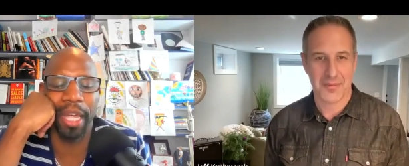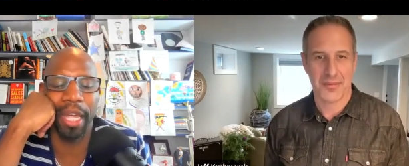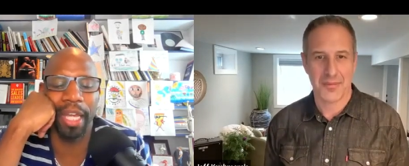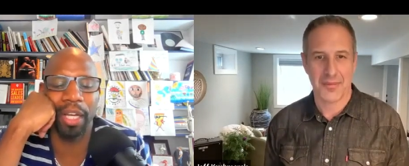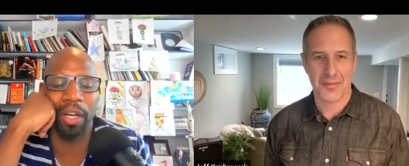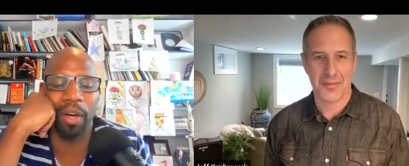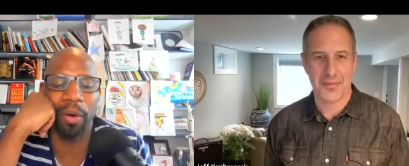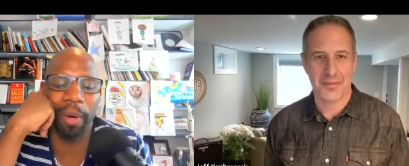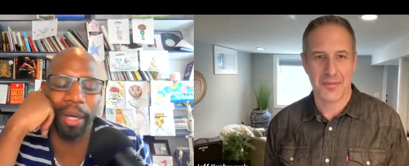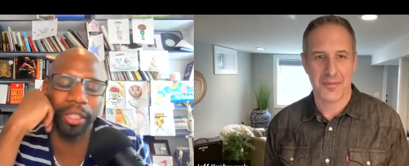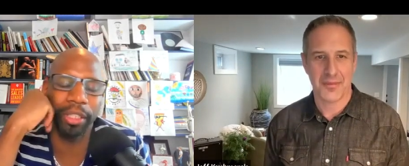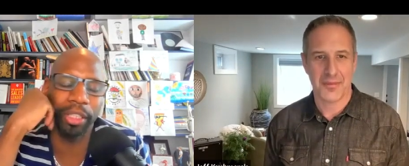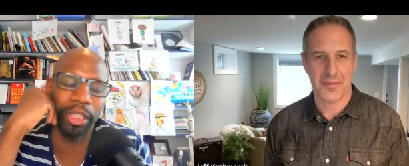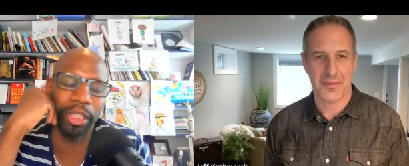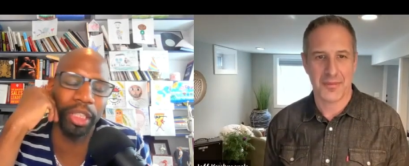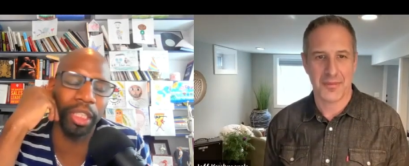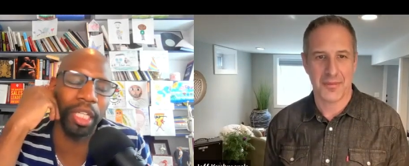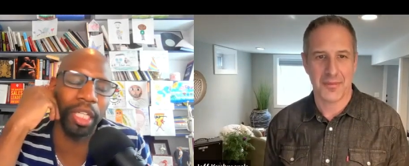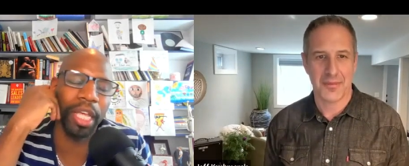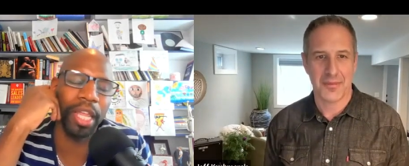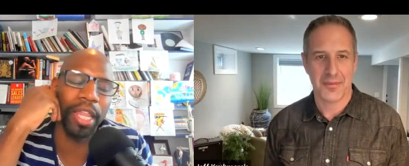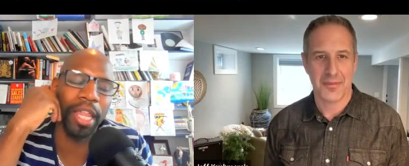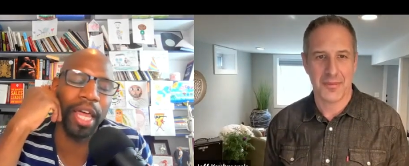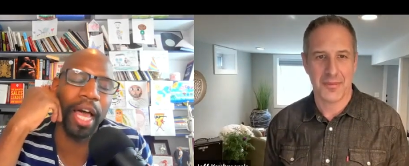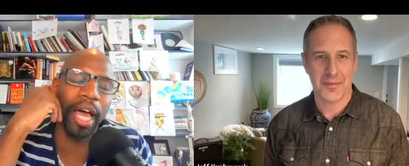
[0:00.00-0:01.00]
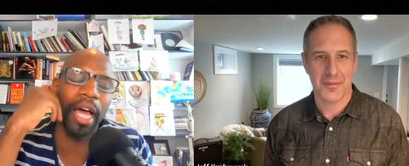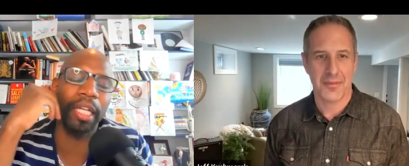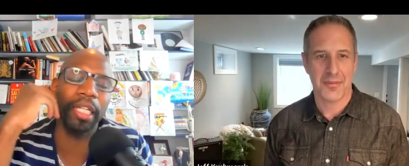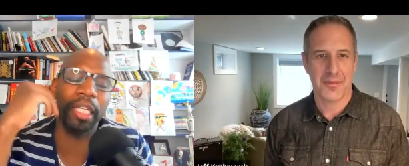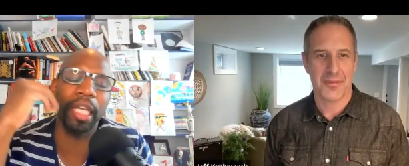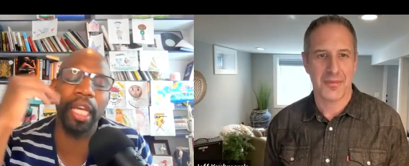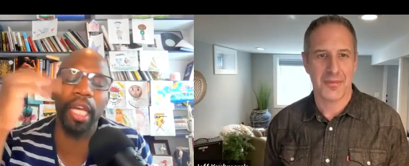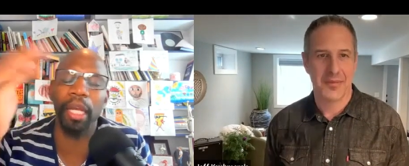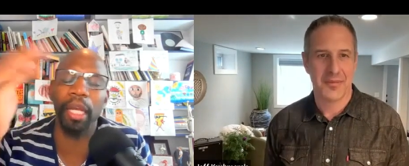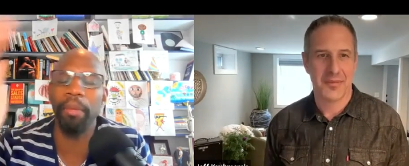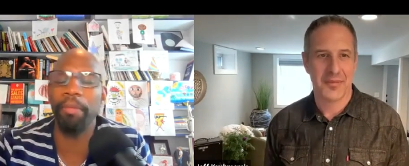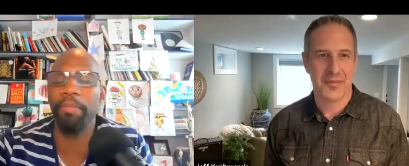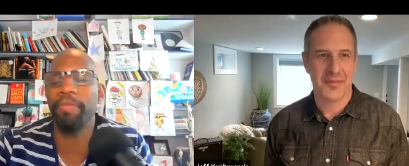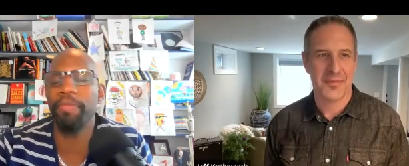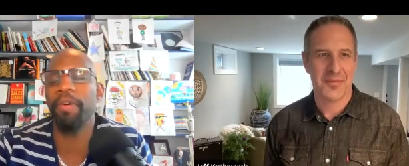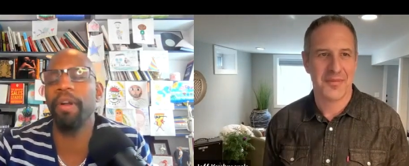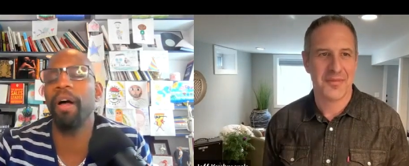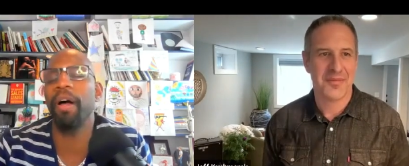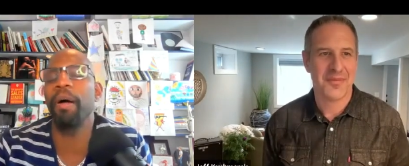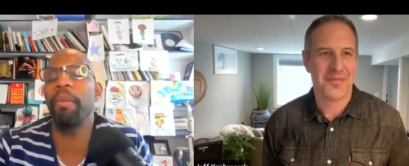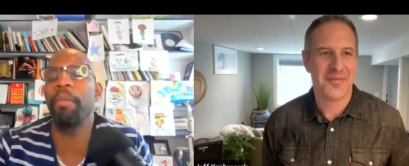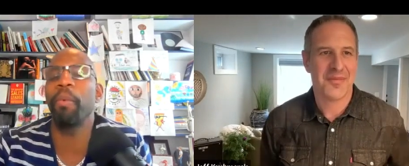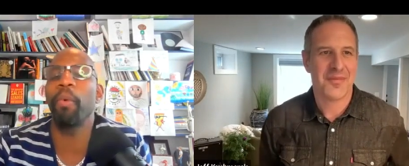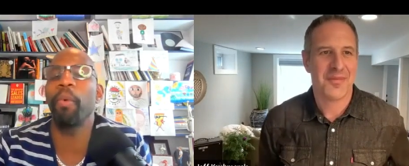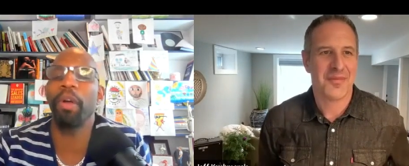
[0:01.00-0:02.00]
Speaker 1: a question that came
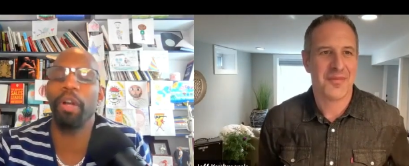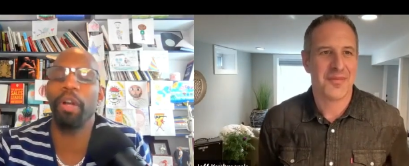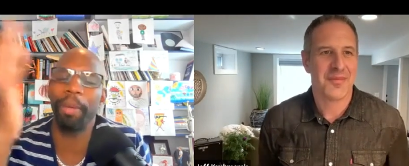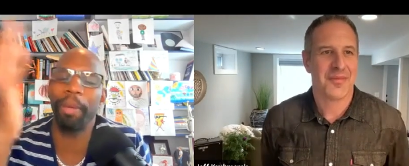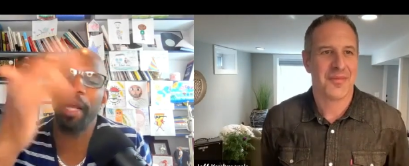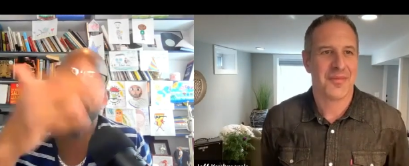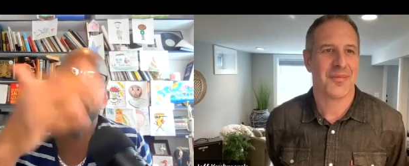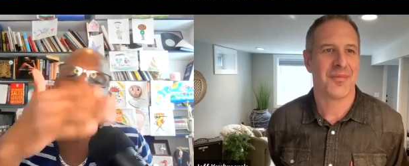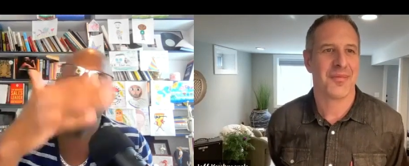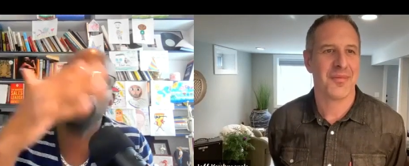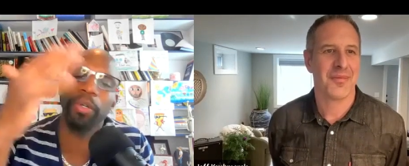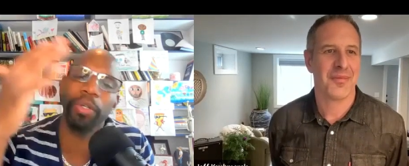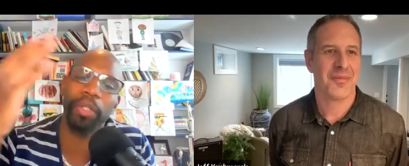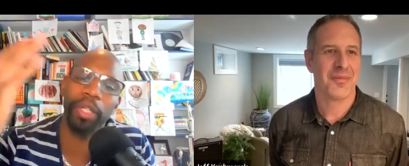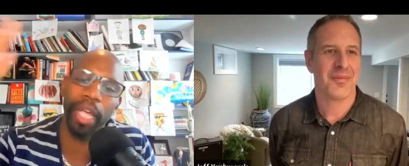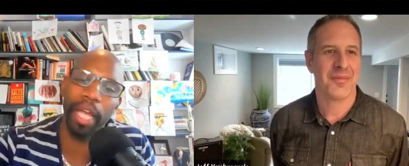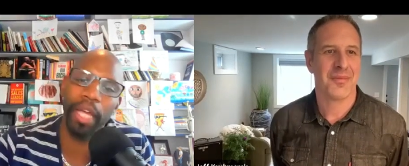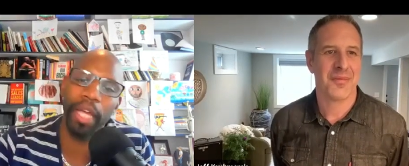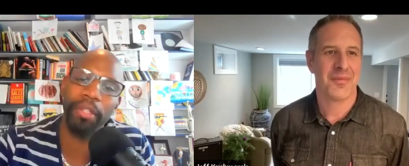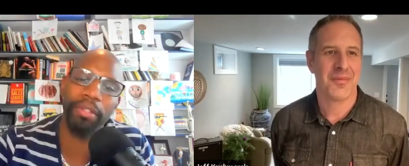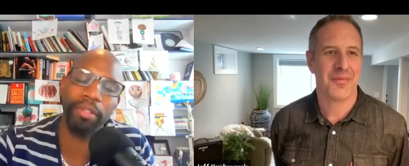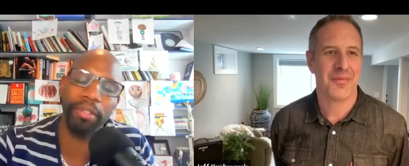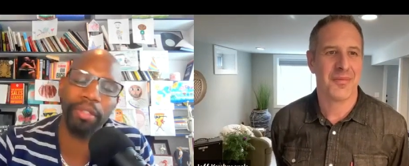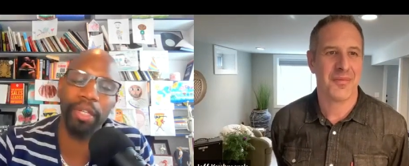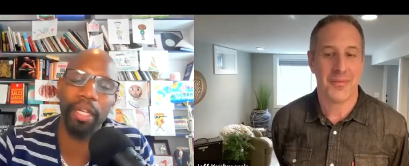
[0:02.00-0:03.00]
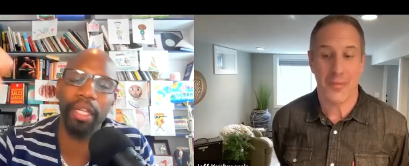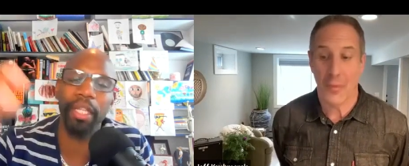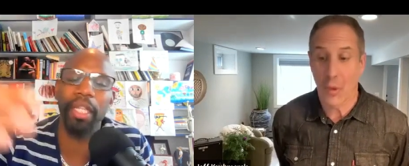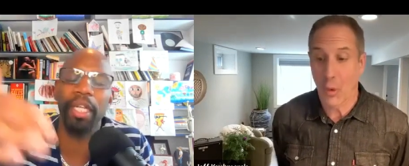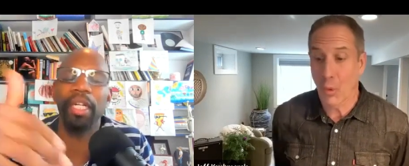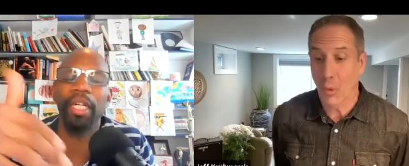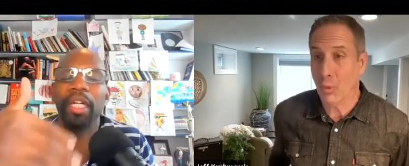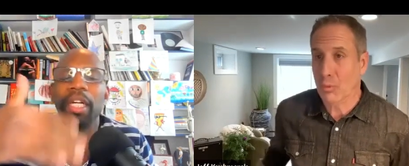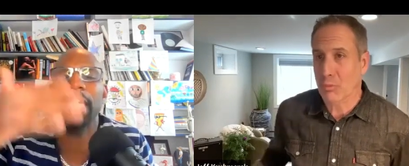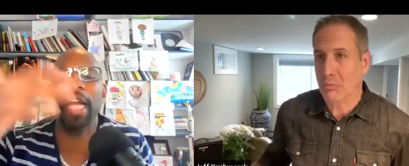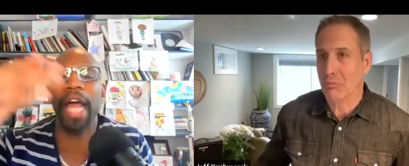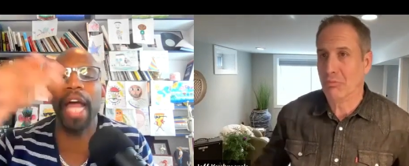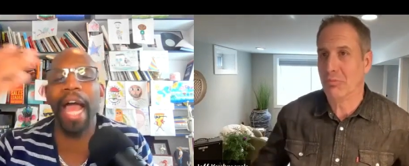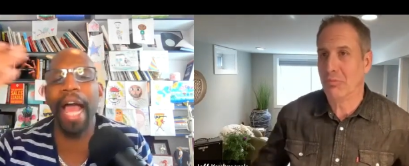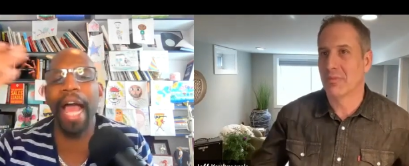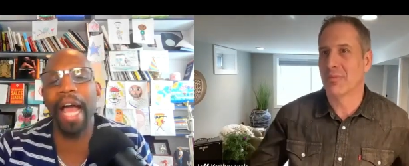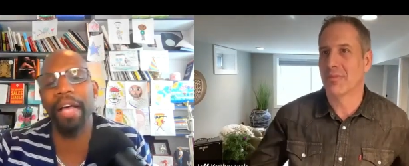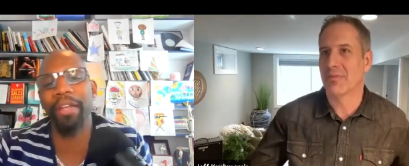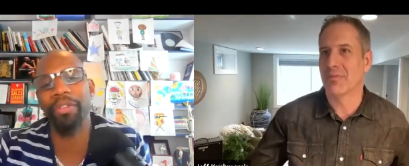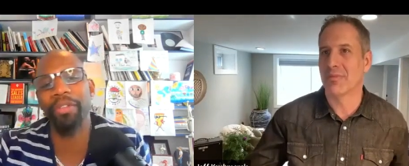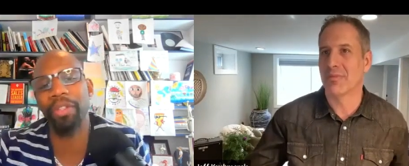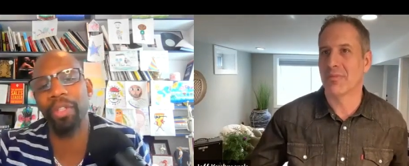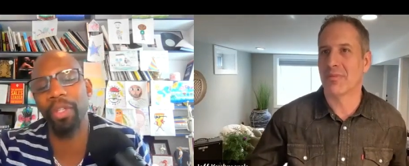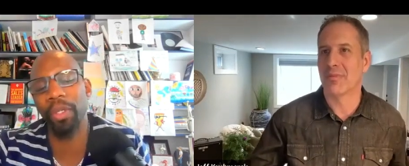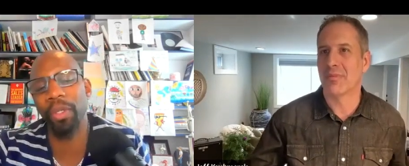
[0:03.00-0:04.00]
from one of my other guests, and then I'm going to
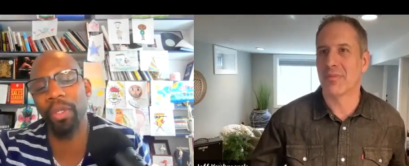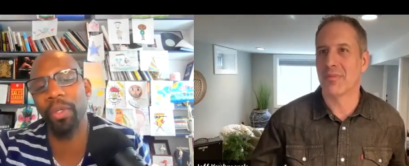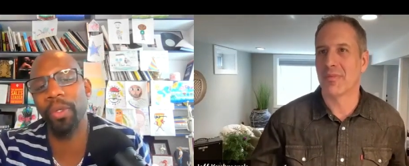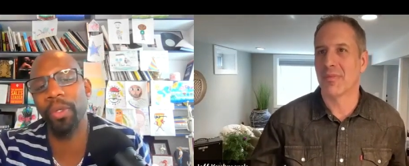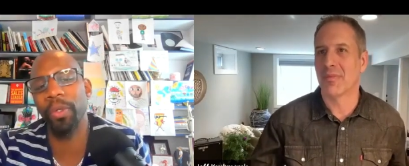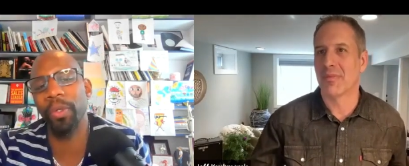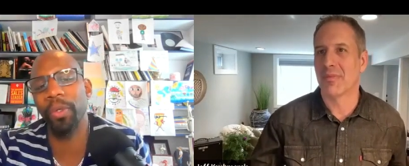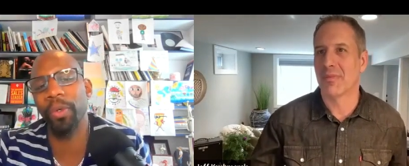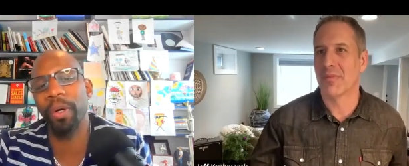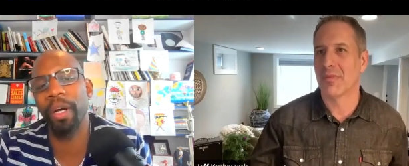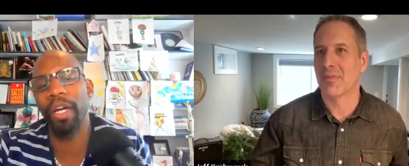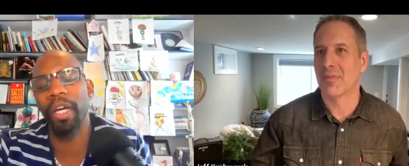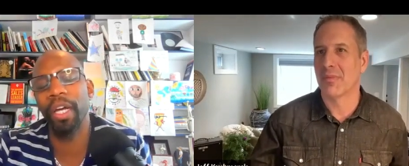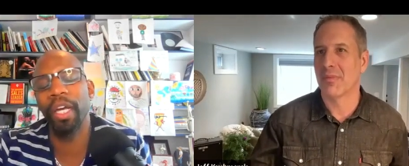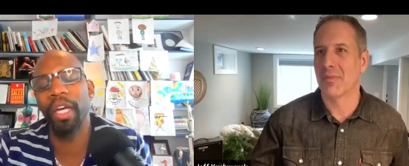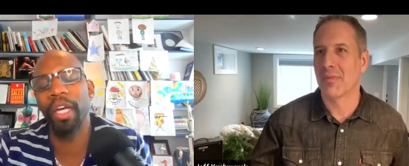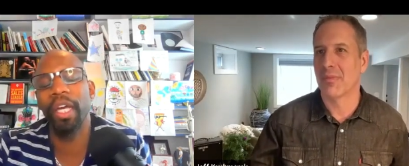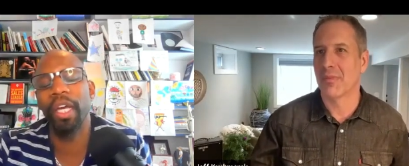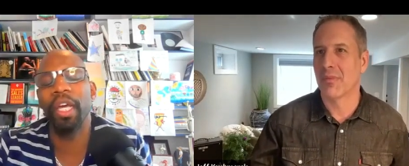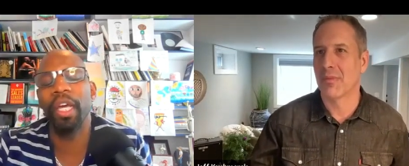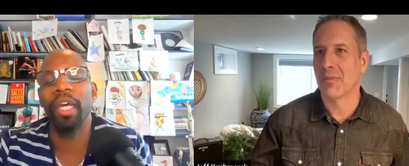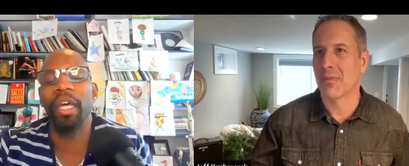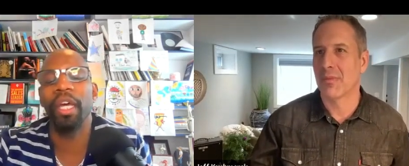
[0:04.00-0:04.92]
ask you